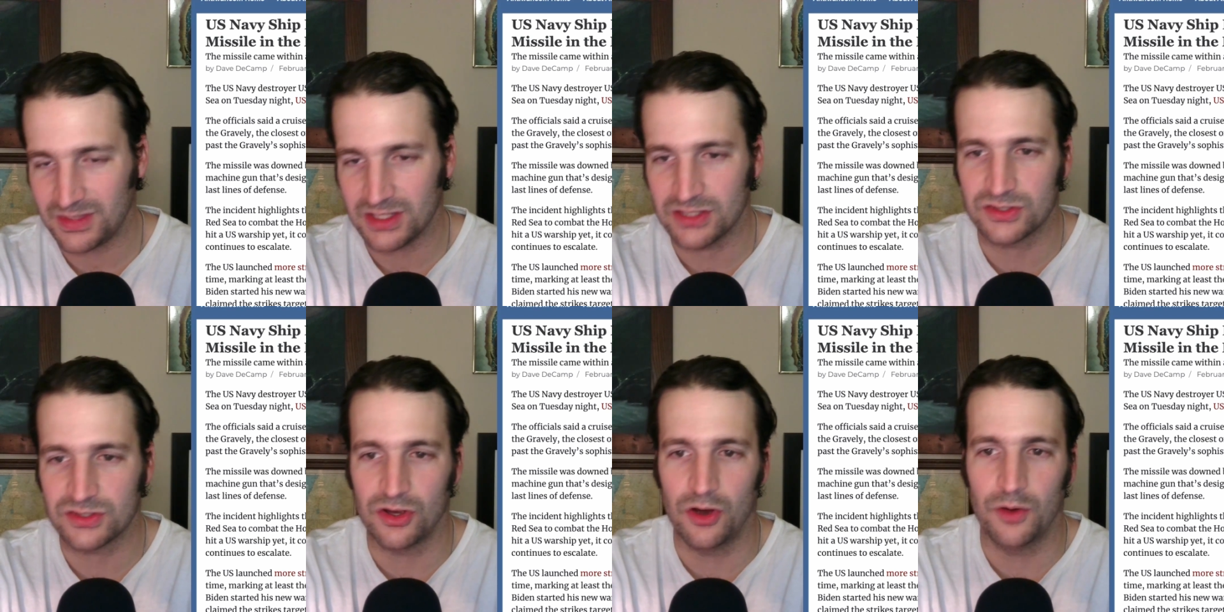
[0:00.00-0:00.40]

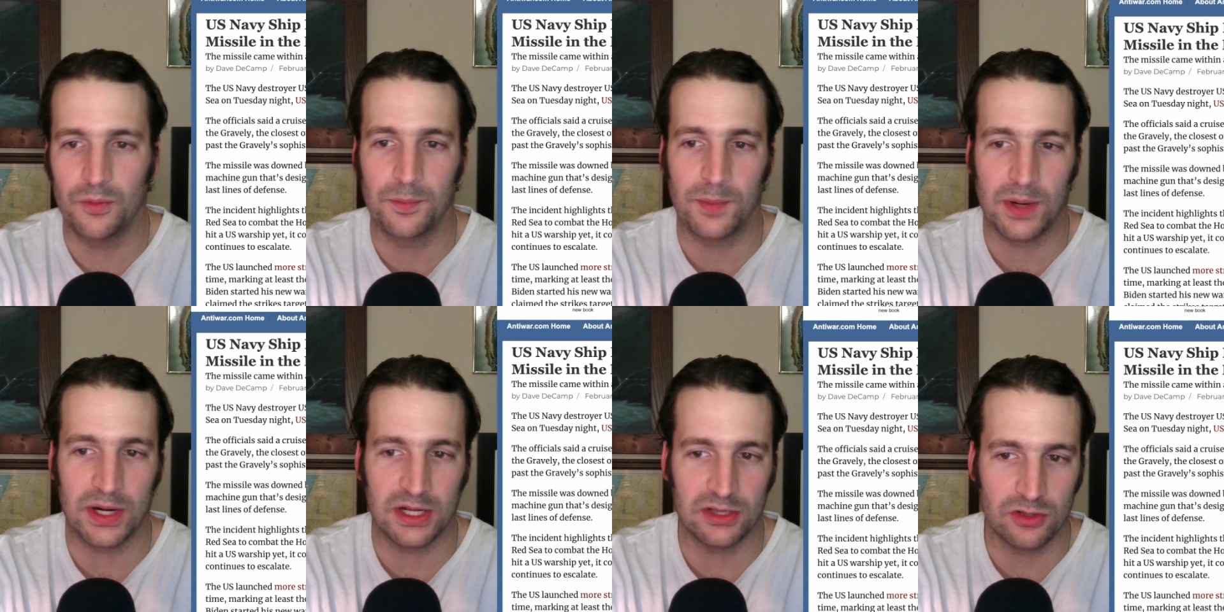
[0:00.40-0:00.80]

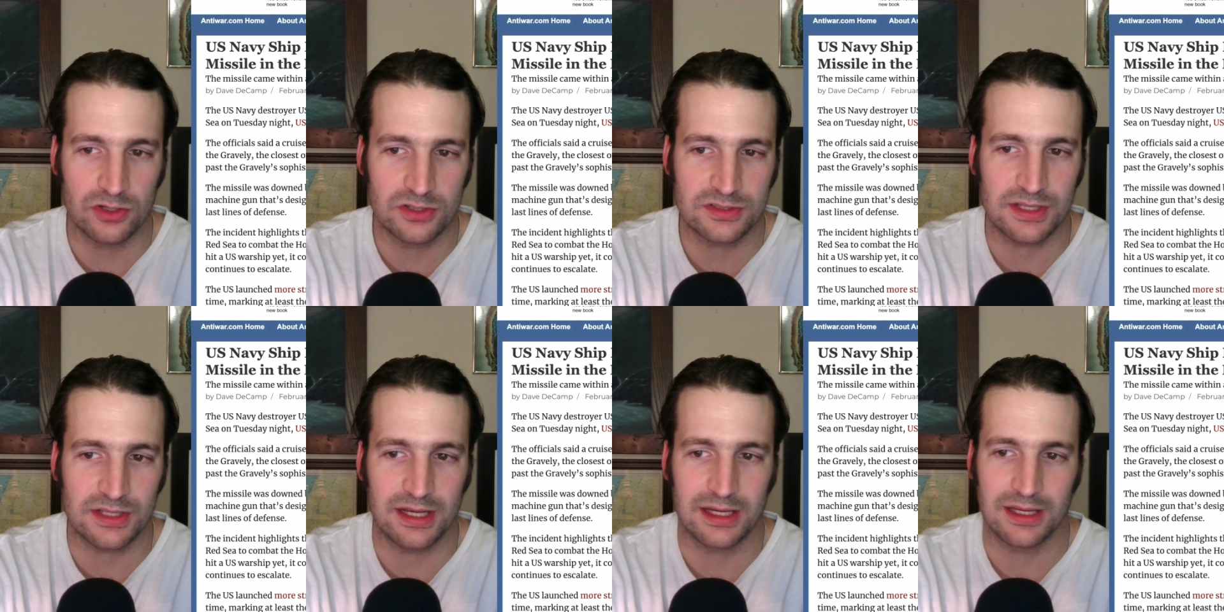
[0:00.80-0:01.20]
But it
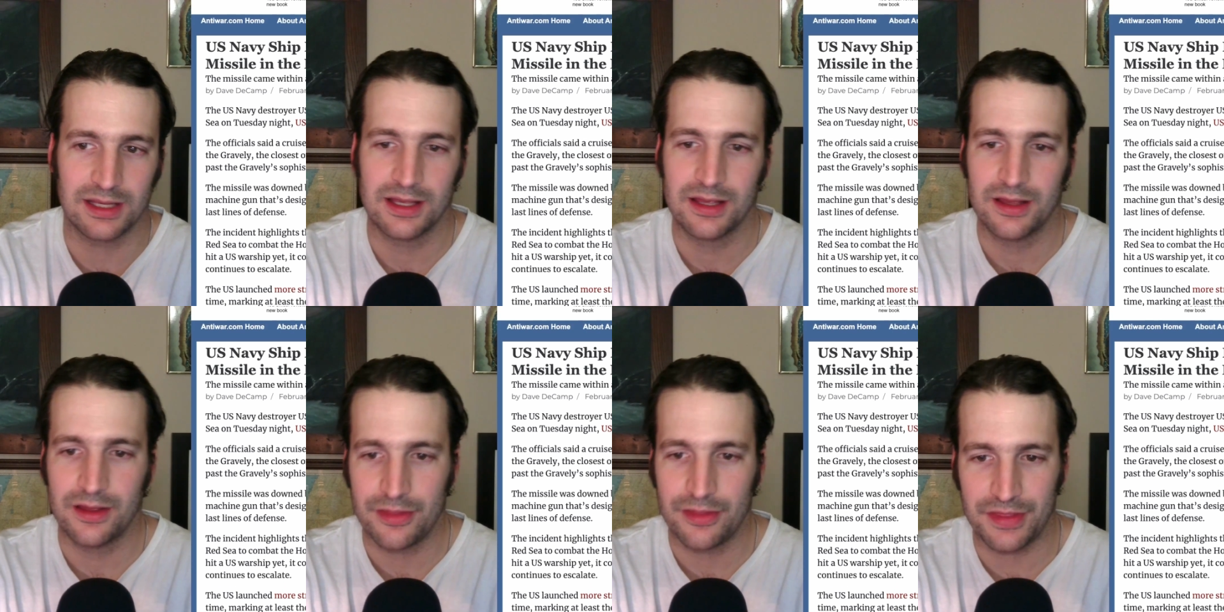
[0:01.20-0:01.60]
looks like
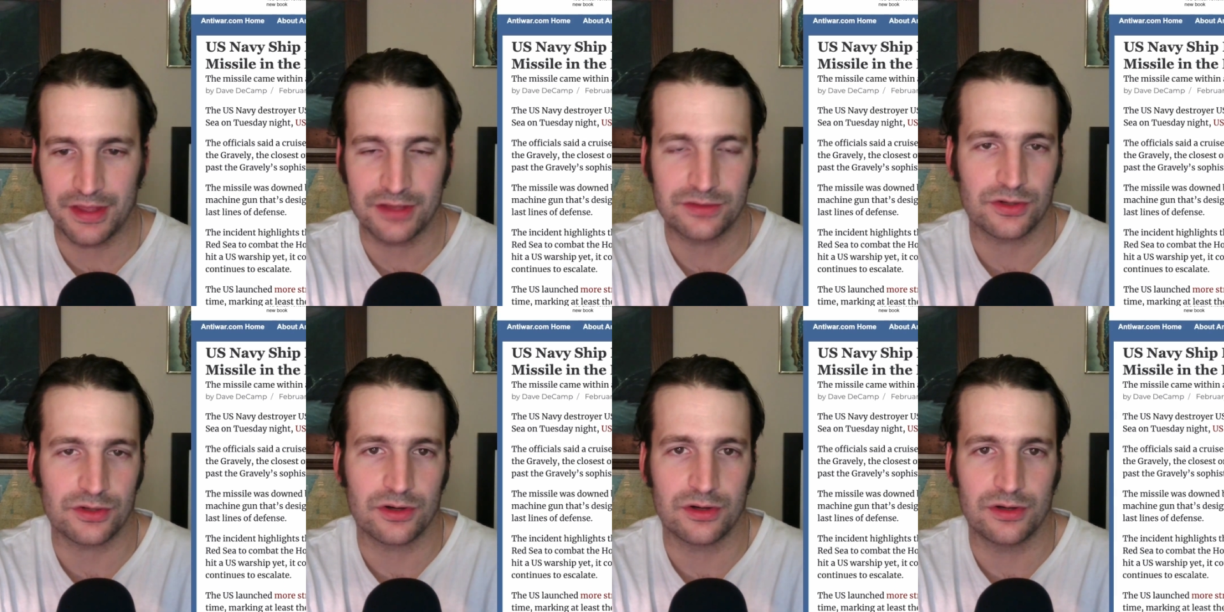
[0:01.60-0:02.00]

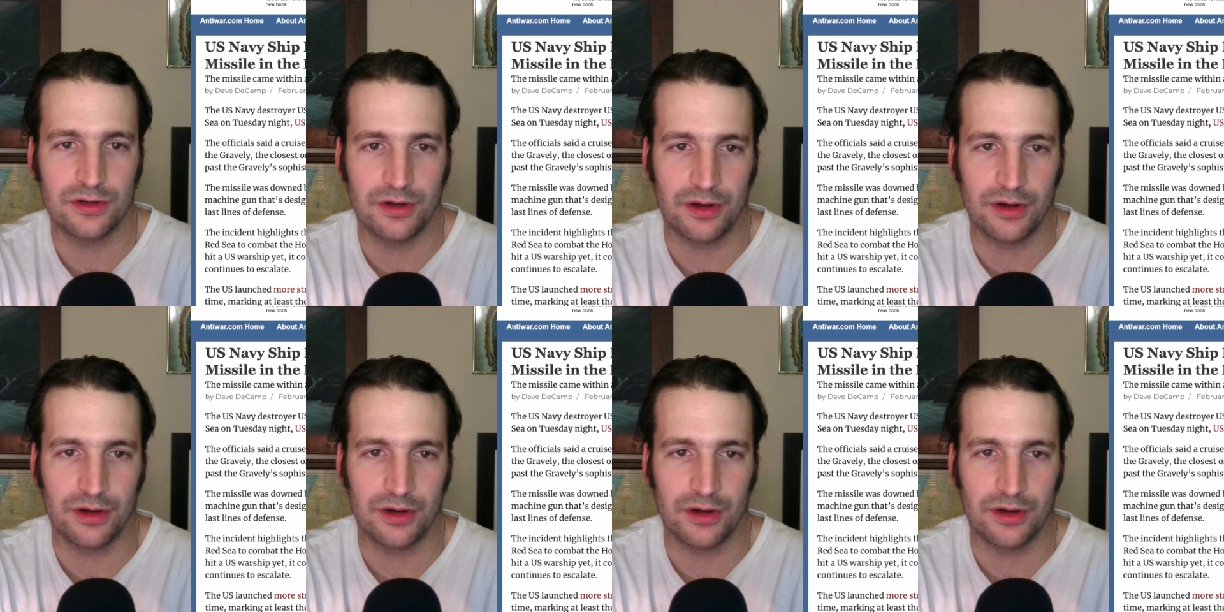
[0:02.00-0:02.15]
things aren't